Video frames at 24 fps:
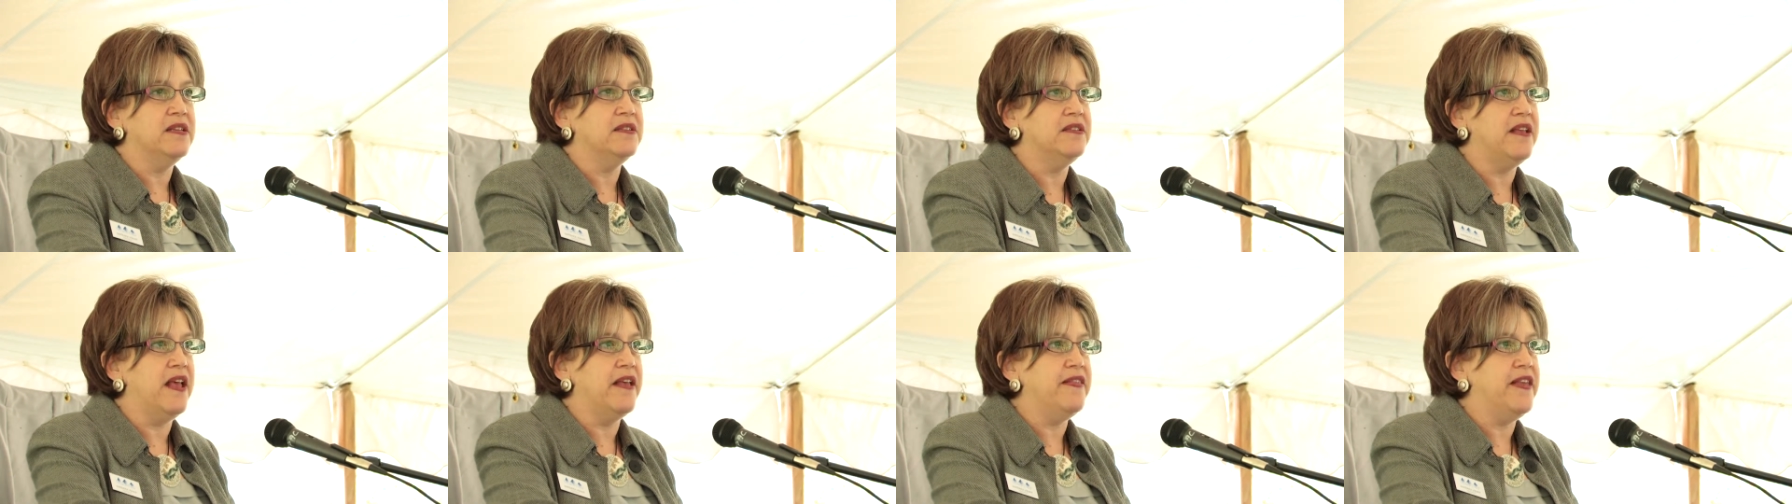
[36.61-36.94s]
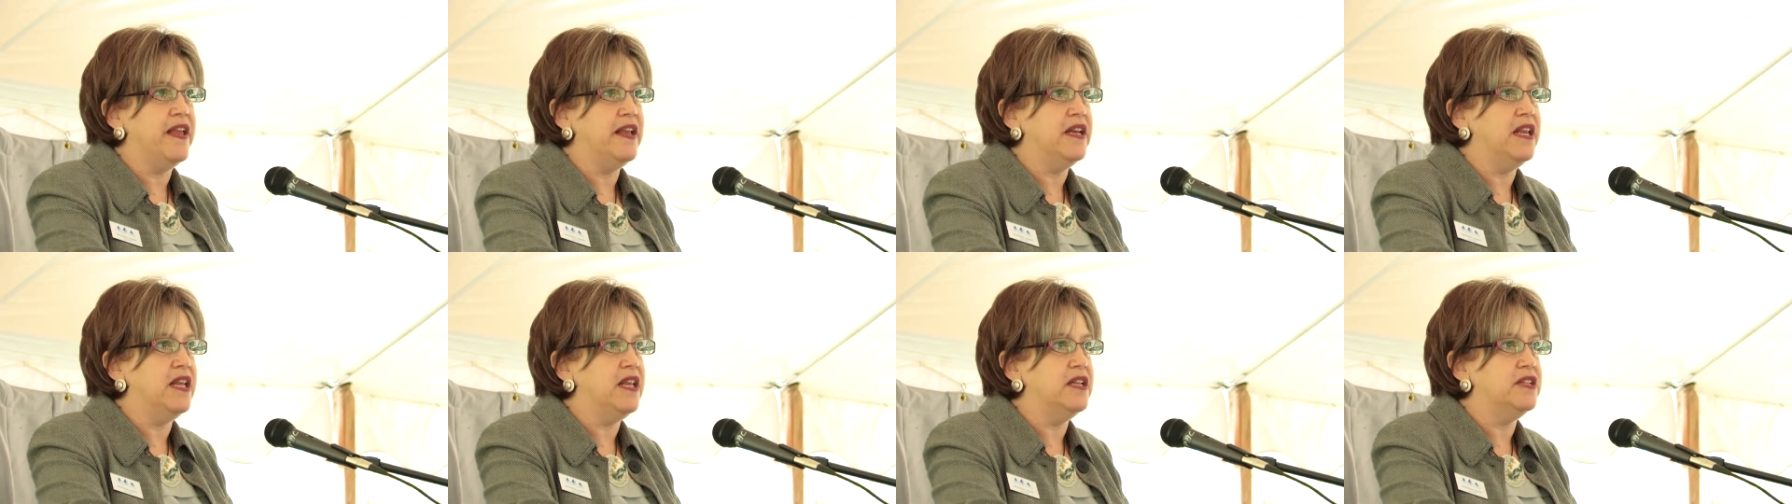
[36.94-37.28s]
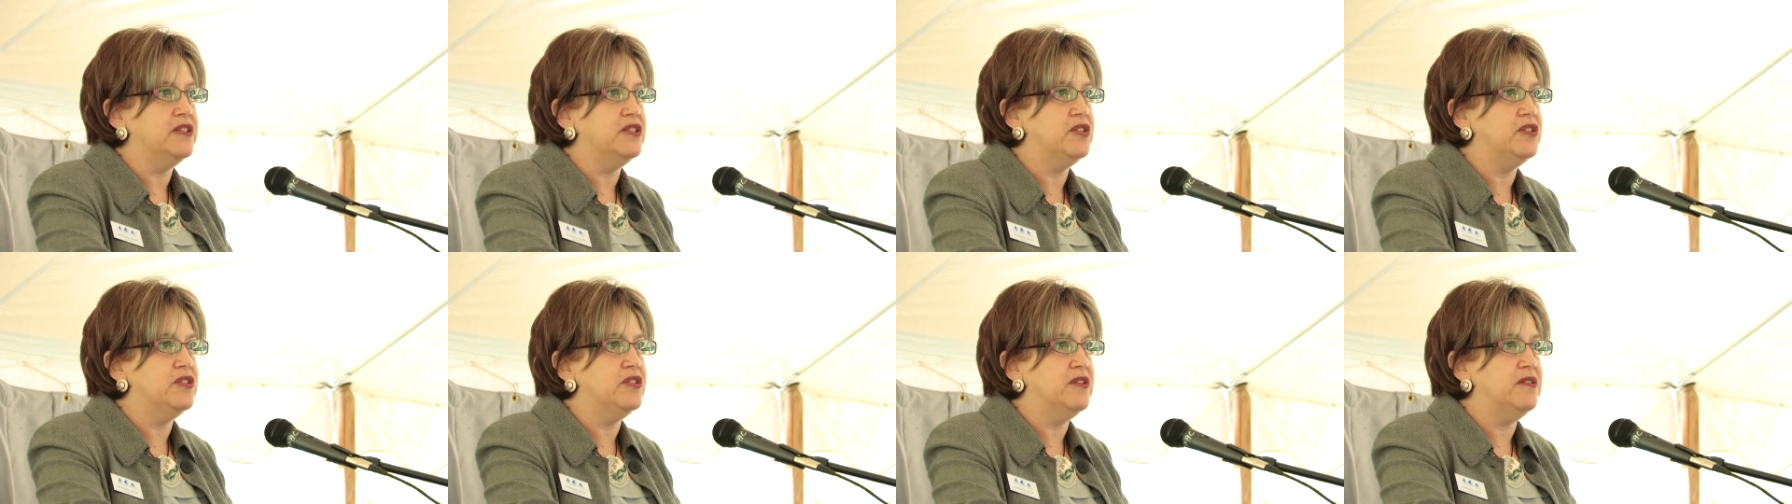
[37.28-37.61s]
said they
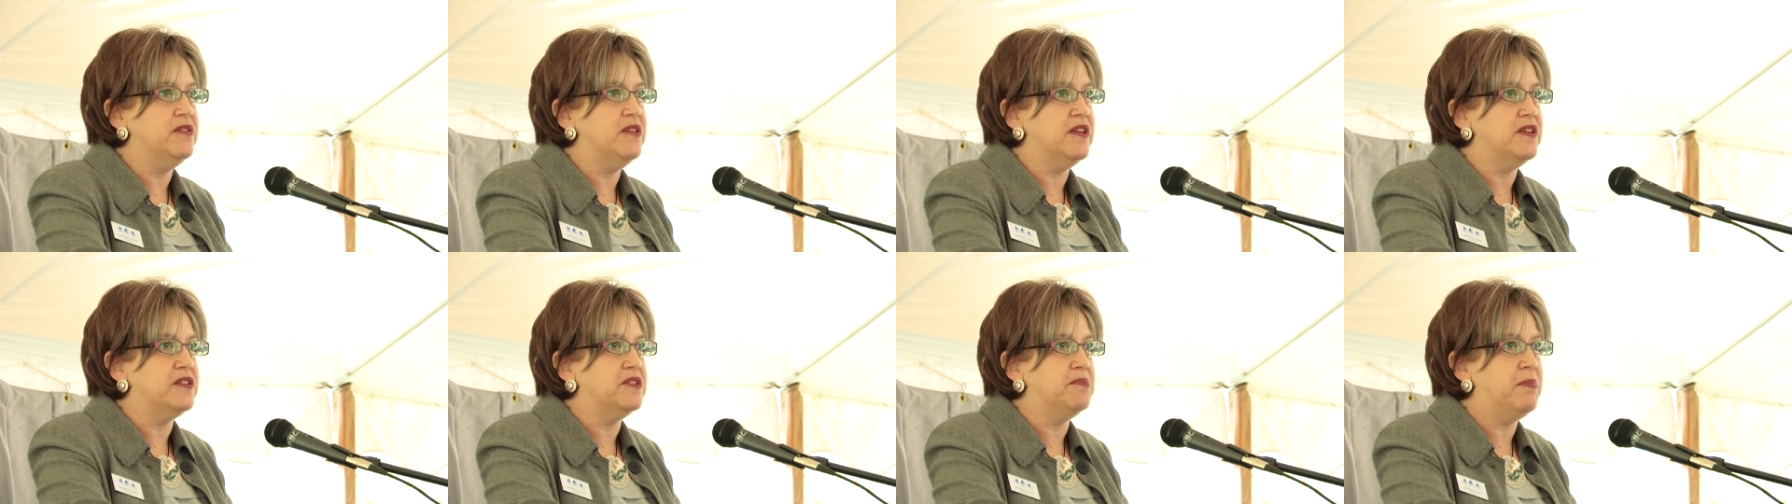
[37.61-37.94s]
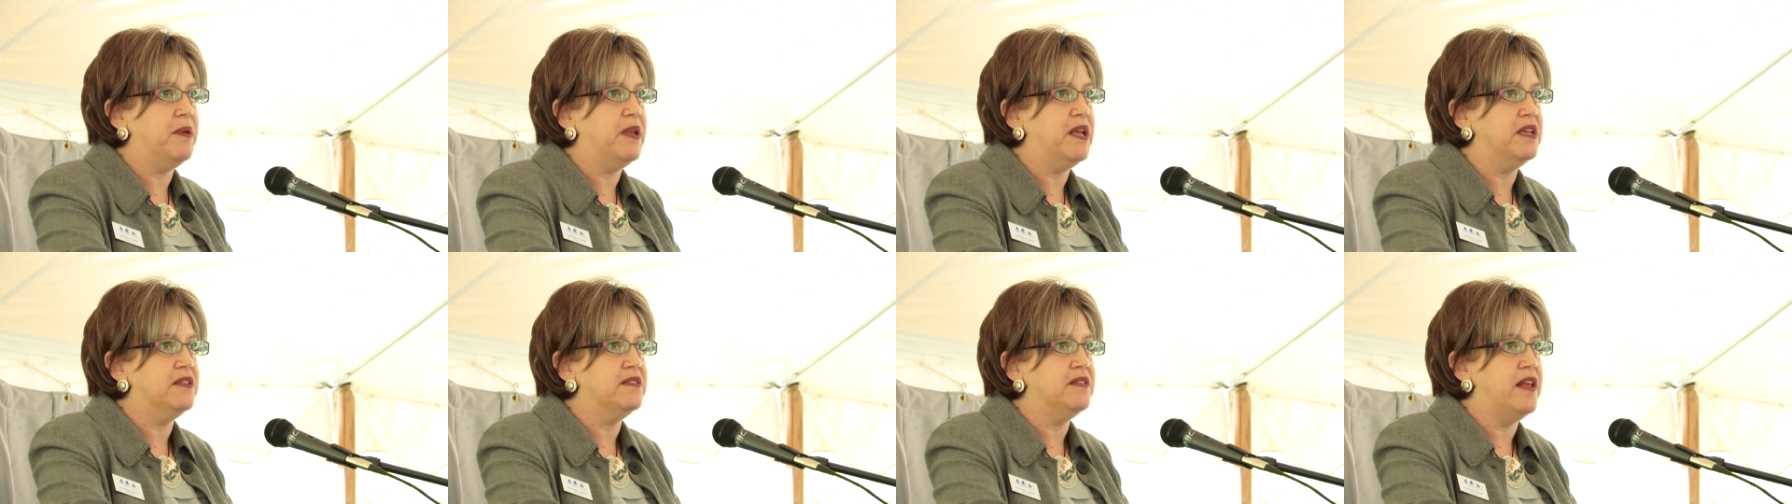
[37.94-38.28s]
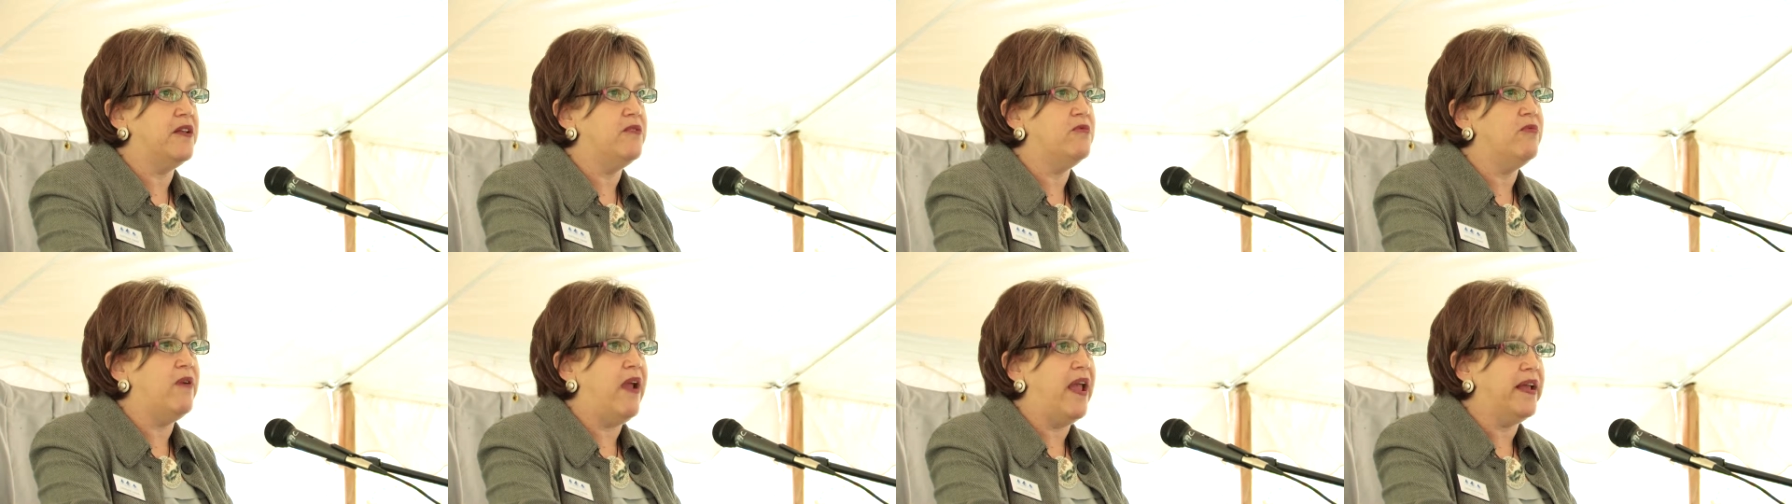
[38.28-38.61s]
needed to do this because
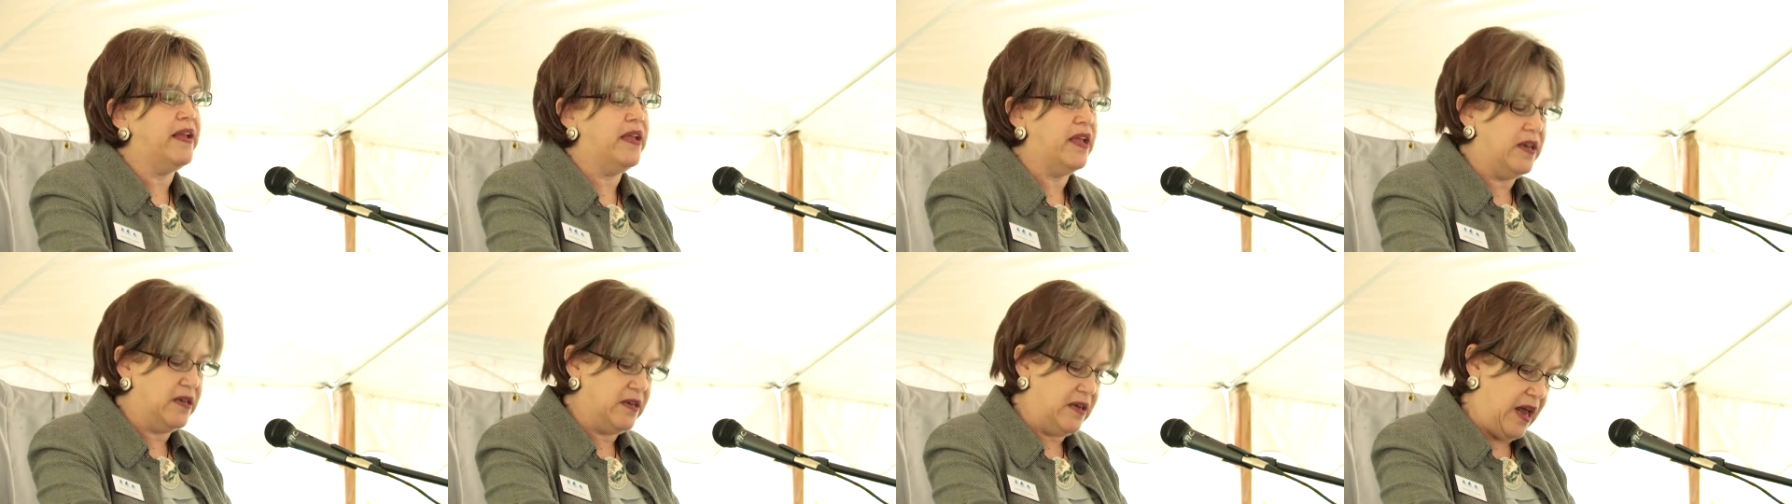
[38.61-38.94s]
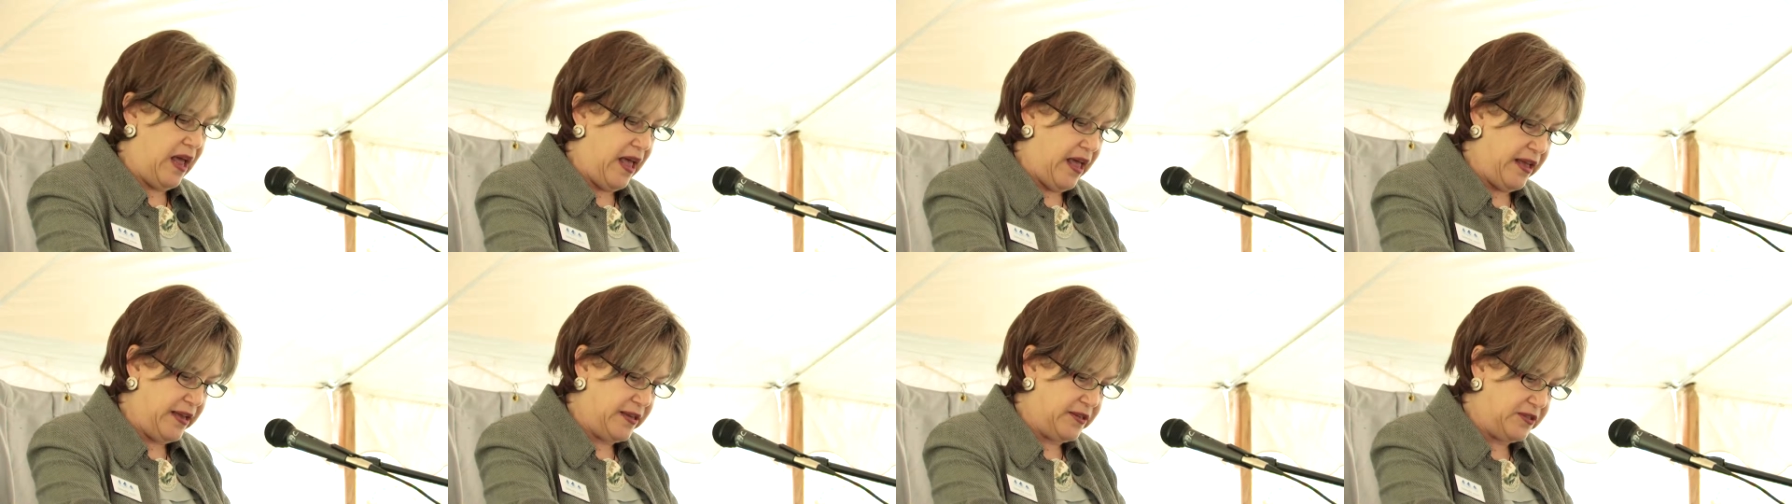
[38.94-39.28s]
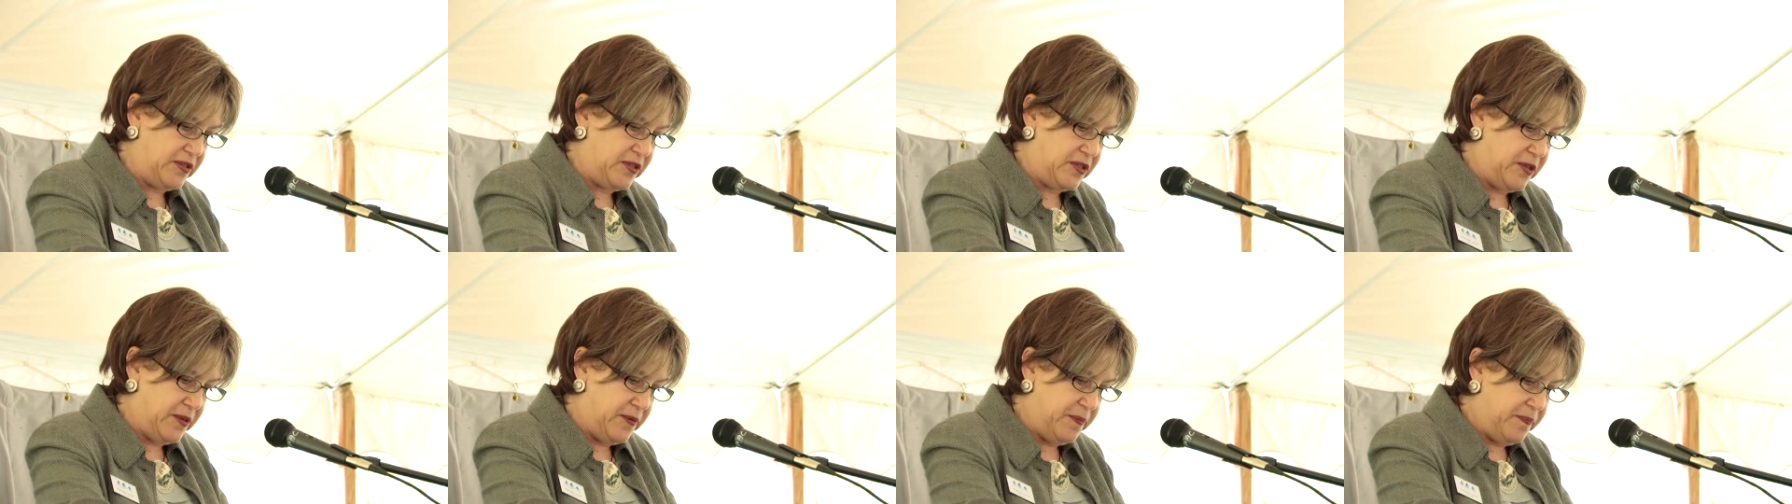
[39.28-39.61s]
they
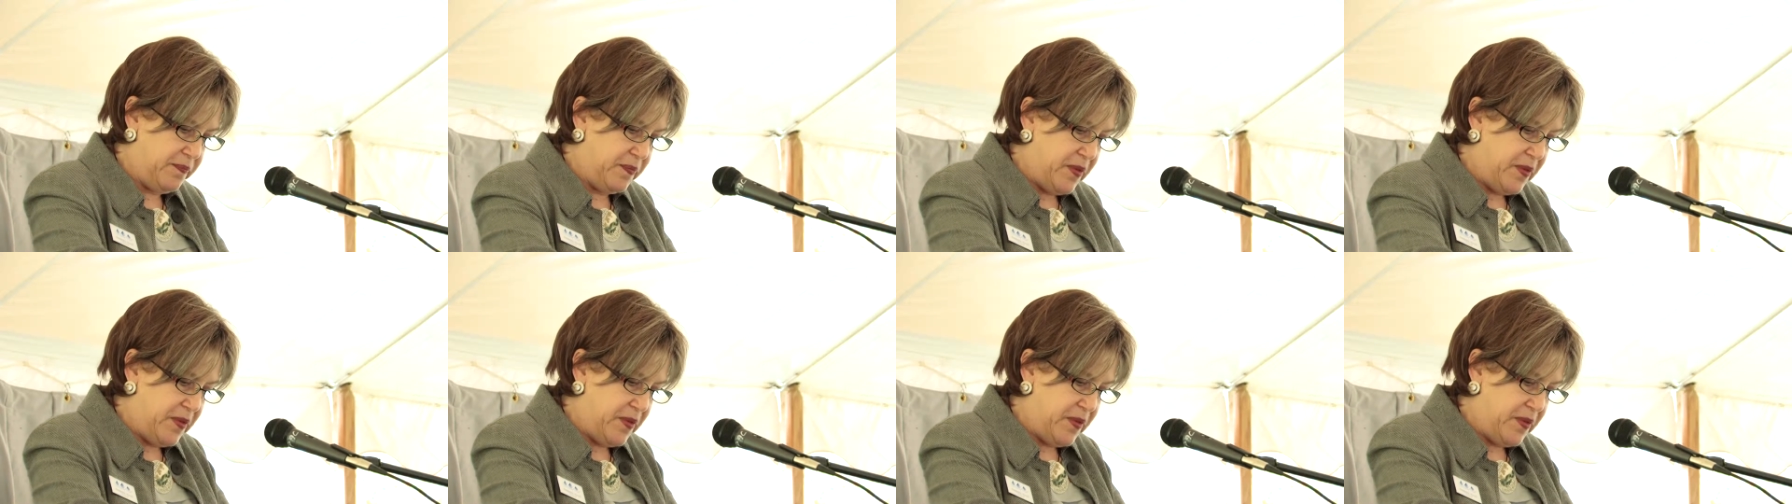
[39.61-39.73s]
recognized